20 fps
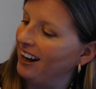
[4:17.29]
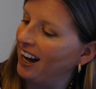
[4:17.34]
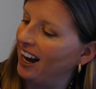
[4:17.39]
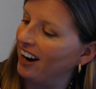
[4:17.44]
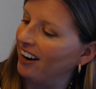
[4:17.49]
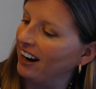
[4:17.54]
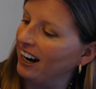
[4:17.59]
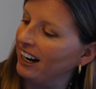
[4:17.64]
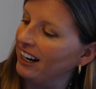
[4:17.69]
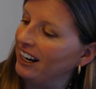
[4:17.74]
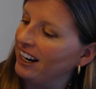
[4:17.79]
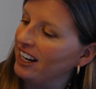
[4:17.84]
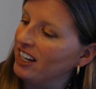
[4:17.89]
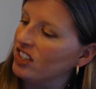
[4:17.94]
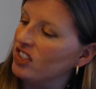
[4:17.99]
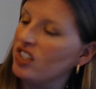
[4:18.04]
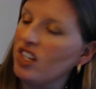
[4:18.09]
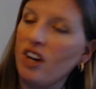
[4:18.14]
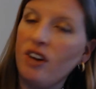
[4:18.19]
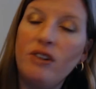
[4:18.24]
All right,
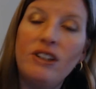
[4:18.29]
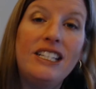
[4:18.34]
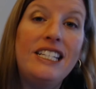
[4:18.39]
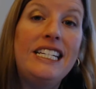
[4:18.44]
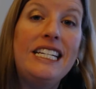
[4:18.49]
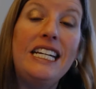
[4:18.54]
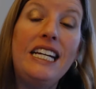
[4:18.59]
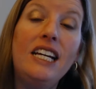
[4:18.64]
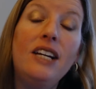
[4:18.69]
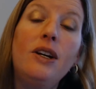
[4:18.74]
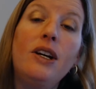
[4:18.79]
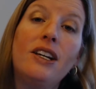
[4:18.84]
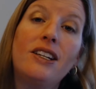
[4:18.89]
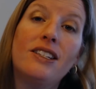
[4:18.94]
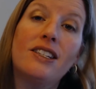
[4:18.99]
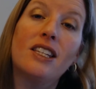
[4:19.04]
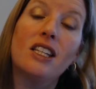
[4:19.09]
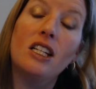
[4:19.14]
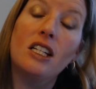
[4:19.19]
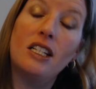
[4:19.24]
so D
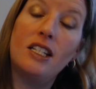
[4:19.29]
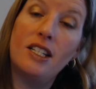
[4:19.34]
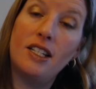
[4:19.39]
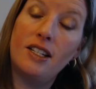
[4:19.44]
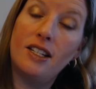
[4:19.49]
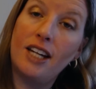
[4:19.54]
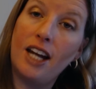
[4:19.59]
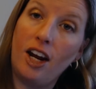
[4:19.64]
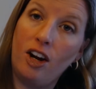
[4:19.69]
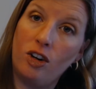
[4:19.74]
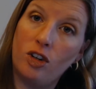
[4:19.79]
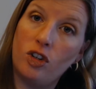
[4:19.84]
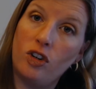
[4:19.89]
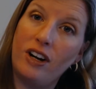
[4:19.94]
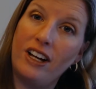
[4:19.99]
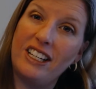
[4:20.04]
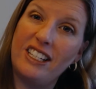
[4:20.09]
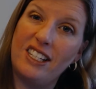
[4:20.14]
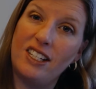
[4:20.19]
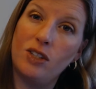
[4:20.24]
is
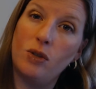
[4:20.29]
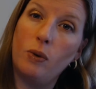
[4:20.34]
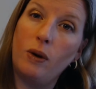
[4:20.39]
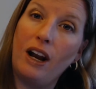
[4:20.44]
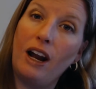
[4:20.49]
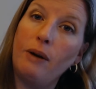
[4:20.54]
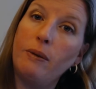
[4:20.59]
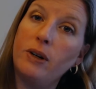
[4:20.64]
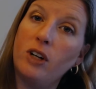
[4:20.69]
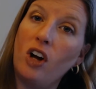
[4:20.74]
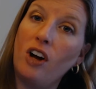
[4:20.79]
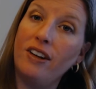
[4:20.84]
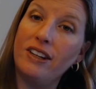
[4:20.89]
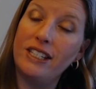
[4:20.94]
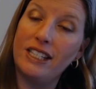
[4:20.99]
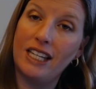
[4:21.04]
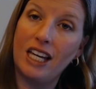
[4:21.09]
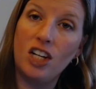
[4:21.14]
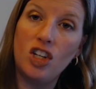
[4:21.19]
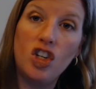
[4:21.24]
characterized as what I would call a
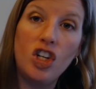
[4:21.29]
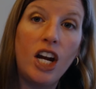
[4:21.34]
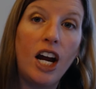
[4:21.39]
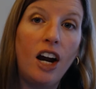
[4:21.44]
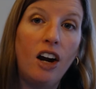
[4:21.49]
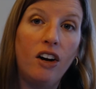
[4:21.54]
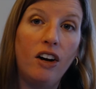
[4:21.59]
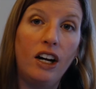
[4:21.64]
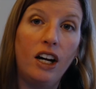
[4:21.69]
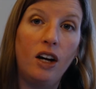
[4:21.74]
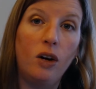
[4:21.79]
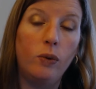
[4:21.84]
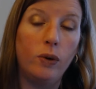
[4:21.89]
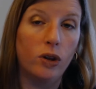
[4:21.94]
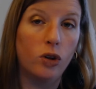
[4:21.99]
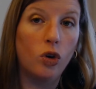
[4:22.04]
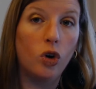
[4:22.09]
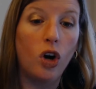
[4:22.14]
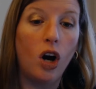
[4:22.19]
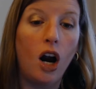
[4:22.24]
sketchy area
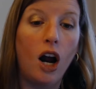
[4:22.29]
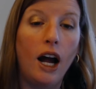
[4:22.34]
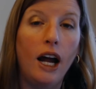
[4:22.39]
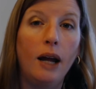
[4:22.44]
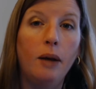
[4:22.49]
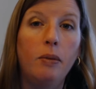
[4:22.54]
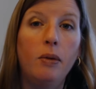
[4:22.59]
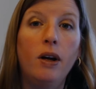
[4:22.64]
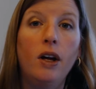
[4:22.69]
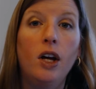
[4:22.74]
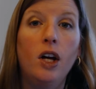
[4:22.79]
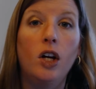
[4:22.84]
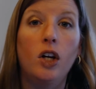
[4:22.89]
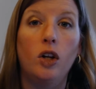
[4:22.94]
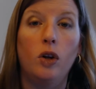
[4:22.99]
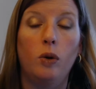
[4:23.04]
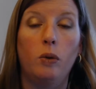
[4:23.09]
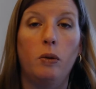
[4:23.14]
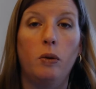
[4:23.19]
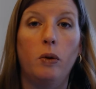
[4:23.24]
with crime.
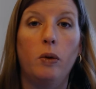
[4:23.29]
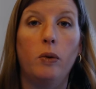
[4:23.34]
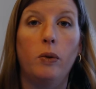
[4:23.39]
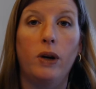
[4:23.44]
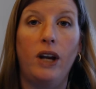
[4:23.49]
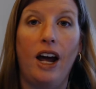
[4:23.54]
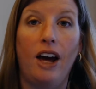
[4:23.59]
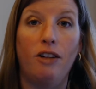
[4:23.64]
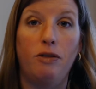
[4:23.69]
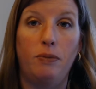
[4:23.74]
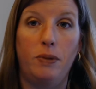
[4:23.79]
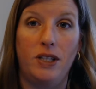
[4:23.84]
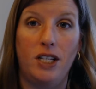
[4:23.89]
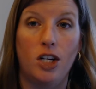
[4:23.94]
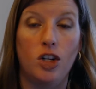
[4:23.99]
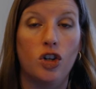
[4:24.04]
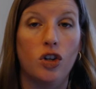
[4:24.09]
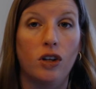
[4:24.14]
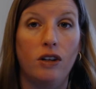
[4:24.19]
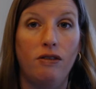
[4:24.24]
You would have
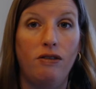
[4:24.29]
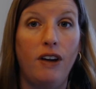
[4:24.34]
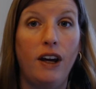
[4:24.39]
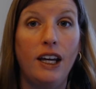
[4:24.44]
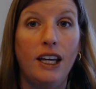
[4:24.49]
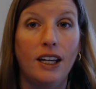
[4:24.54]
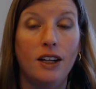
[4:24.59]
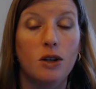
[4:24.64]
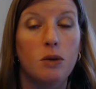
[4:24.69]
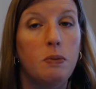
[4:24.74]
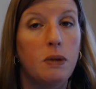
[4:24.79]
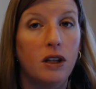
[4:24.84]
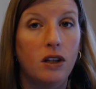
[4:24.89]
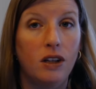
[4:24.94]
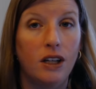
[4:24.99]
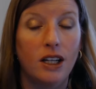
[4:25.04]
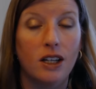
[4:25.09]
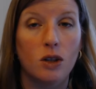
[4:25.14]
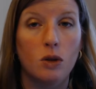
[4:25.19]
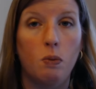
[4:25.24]
potentially vacant
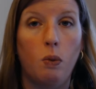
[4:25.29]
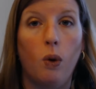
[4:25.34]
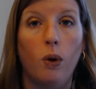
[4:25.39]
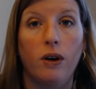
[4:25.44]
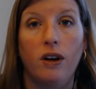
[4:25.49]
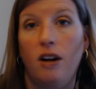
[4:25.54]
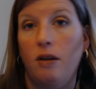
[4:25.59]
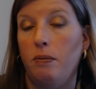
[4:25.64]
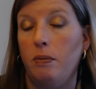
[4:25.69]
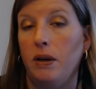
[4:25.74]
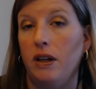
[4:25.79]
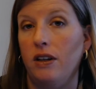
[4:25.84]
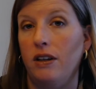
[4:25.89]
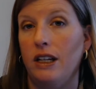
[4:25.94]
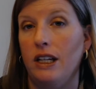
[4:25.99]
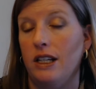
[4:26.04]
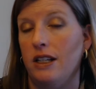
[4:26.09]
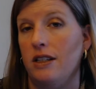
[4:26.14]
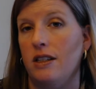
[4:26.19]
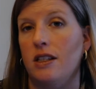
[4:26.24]
buildings, boarded up
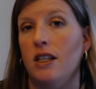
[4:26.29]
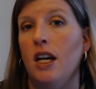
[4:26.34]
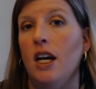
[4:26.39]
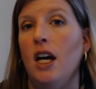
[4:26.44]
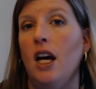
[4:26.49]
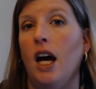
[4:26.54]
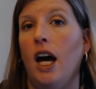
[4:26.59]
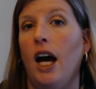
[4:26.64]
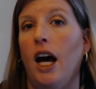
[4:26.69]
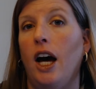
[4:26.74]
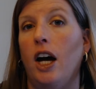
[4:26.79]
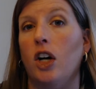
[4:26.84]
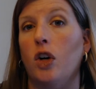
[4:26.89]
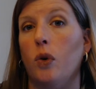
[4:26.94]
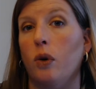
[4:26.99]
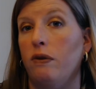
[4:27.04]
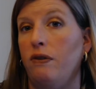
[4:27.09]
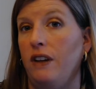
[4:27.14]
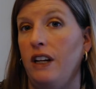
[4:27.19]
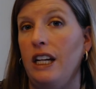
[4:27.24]
buildings,
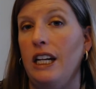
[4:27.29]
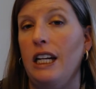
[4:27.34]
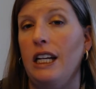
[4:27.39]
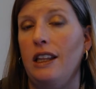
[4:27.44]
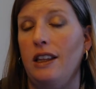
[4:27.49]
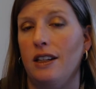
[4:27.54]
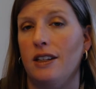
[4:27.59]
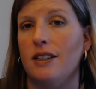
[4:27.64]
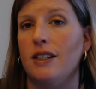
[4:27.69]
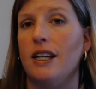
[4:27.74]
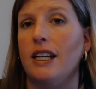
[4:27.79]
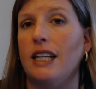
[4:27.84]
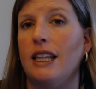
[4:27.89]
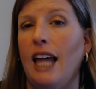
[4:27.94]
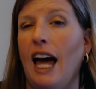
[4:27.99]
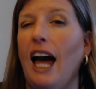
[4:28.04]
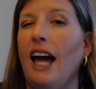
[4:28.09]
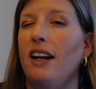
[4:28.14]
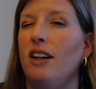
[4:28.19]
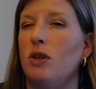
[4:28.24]
graffiti, things like
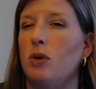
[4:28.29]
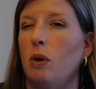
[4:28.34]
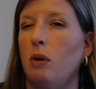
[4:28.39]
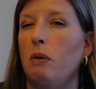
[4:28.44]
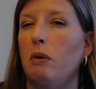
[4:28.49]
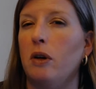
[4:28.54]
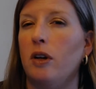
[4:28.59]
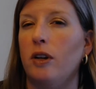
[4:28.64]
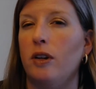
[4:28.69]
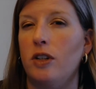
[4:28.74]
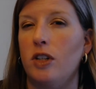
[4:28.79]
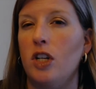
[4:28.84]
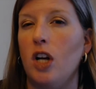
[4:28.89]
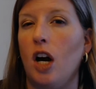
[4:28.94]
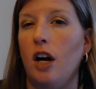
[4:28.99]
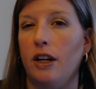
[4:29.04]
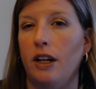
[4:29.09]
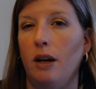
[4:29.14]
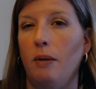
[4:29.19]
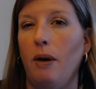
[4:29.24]
that is what we're
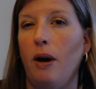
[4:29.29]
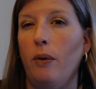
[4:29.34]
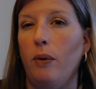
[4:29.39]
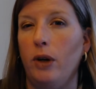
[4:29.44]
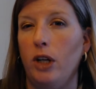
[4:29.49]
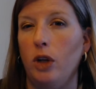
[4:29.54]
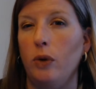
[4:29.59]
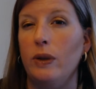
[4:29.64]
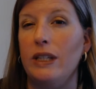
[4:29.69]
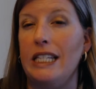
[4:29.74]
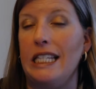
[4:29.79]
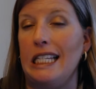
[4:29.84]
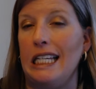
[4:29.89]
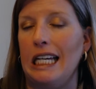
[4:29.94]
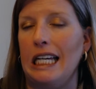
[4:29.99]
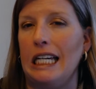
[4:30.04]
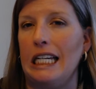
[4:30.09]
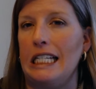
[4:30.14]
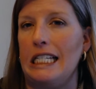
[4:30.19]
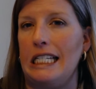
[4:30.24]
talking about, what you would see
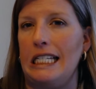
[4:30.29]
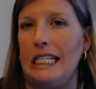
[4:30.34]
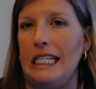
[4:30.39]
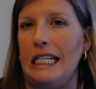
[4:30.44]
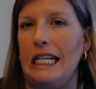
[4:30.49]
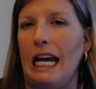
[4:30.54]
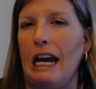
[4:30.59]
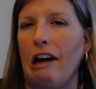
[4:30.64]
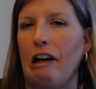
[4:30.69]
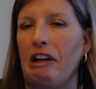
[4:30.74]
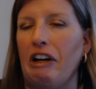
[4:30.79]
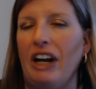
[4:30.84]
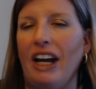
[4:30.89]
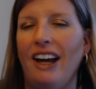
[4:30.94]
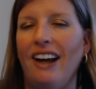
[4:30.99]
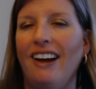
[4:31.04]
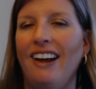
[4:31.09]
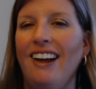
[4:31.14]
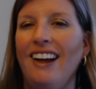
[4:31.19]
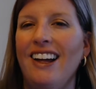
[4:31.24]
in a D
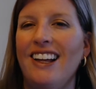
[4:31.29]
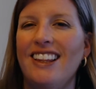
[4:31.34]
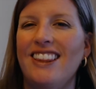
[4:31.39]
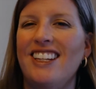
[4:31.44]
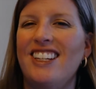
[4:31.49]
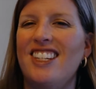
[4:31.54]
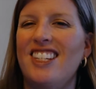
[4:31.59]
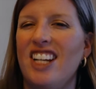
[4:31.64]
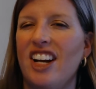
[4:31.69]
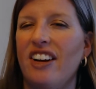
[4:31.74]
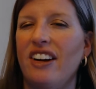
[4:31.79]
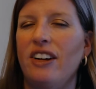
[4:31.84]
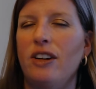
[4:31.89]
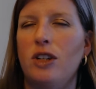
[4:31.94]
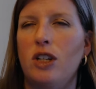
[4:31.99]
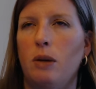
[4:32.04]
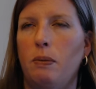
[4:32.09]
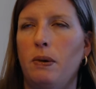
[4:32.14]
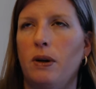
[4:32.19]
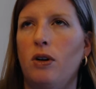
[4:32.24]
area. The
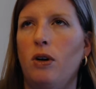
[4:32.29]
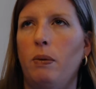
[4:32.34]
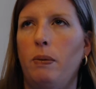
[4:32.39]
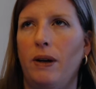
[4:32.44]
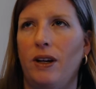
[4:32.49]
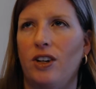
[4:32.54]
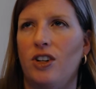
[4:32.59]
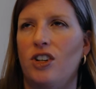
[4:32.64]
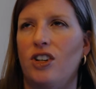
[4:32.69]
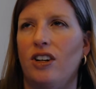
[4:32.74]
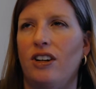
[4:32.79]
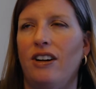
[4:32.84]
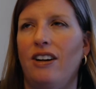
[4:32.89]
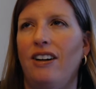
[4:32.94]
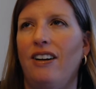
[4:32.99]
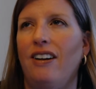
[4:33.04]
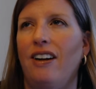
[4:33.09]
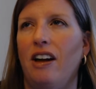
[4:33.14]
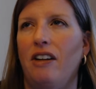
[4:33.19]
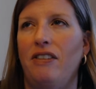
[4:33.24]
stereotypical picture
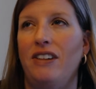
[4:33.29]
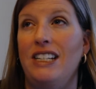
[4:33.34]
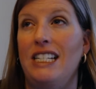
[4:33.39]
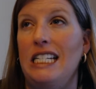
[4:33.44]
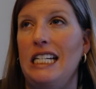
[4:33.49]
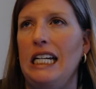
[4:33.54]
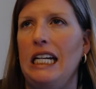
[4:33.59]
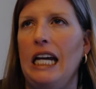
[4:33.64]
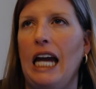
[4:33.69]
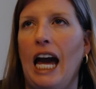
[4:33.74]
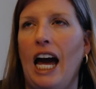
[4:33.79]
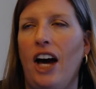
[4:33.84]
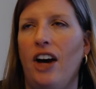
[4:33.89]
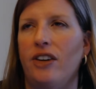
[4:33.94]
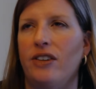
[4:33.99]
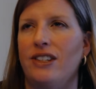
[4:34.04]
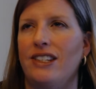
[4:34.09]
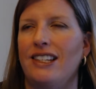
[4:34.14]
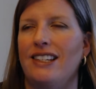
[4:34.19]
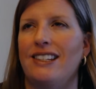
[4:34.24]
of a D
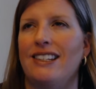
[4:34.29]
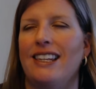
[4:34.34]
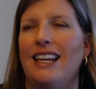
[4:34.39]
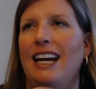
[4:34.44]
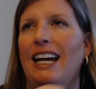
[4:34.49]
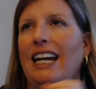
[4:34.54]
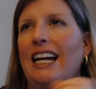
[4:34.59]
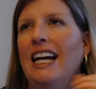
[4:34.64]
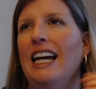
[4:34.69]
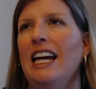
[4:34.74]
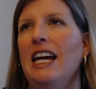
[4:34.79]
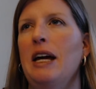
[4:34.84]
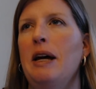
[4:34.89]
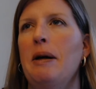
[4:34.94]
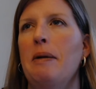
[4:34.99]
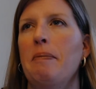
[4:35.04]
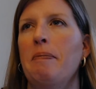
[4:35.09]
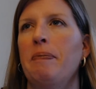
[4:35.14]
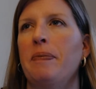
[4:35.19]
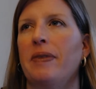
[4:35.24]
house is like
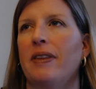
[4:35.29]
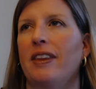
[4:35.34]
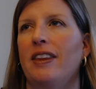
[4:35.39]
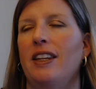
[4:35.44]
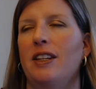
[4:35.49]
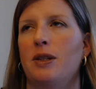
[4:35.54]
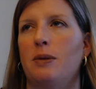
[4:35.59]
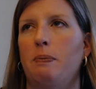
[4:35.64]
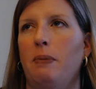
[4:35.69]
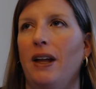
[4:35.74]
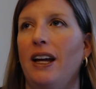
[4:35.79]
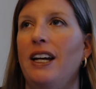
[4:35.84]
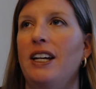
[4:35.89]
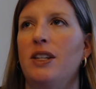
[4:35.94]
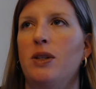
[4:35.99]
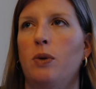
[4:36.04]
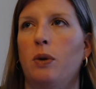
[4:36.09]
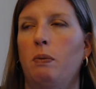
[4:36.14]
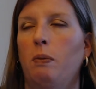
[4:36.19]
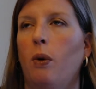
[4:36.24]
this
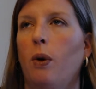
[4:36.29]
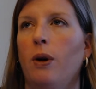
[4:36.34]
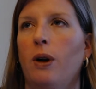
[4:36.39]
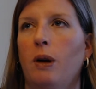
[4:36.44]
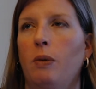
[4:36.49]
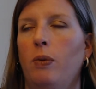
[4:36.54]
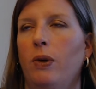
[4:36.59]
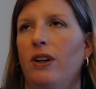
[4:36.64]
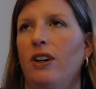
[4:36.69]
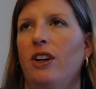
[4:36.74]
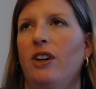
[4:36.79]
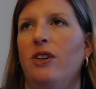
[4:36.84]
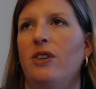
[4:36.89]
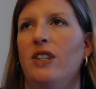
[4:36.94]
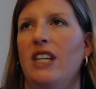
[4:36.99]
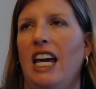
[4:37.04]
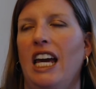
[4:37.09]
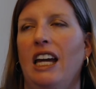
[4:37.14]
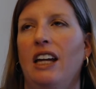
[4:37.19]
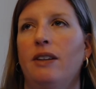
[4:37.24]
place with boarded up windows
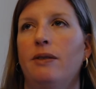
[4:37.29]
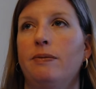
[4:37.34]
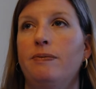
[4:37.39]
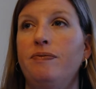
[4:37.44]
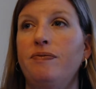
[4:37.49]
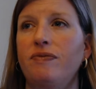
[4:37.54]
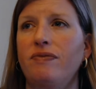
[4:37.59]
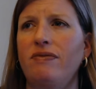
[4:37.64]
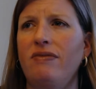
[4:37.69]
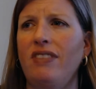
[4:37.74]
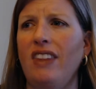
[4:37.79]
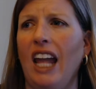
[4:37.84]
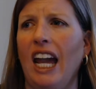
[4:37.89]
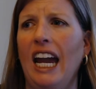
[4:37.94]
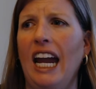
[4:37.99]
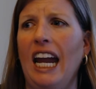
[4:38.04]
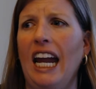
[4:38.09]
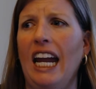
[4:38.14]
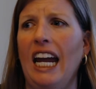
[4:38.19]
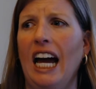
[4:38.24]
and
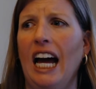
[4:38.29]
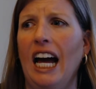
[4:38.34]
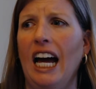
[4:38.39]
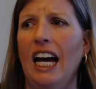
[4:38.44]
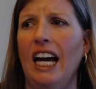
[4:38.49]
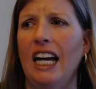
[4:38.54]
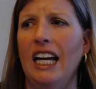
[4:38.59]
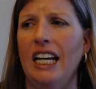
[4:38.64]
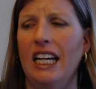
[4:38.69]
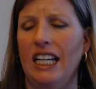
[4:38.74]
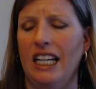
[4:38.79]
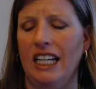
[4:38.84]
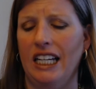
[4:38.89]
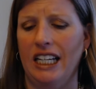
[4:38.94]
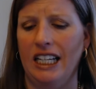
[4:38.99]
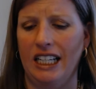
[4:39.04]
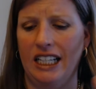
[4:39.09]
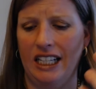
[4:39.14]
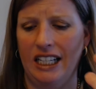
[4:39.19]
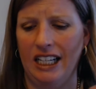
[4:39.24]
a
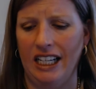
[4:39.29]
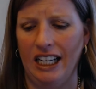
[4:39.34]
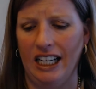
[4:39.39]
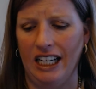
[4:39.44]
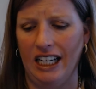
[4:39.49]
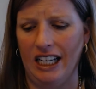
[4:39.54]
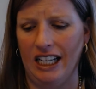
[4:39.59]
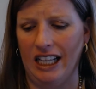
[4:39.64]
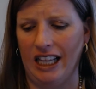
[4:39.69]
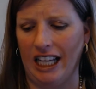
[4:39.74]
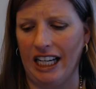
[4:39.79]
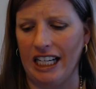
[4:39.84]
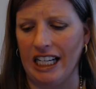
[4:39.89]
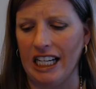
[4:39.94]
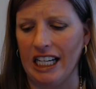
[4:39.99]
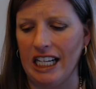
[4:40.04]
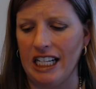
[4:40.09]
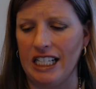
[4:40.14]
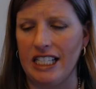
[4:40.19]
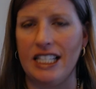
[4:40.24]

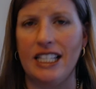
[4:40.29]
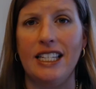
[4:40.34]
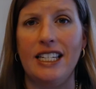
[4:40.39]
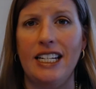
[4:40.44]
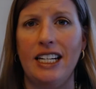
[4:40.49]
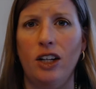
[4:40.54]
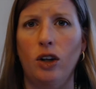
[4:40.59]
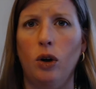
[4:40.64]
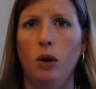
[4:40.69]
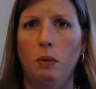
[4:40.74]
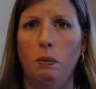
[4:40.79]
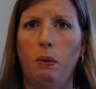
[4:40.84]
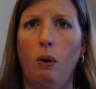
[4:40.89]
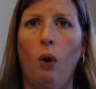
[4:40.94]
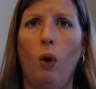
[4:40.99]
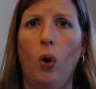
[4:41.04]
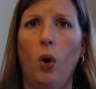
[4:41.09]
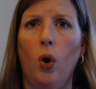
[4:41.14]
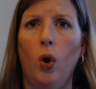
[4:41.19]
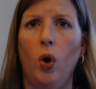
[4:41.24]
like steel
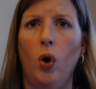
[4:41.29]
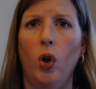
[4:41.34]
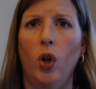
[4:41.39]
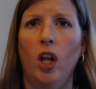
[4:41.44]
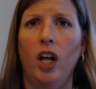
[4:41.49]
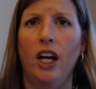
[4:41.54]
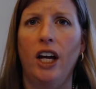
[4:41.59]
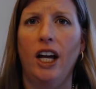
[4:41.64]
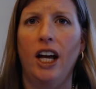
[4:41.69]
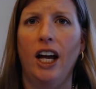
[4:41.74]
pole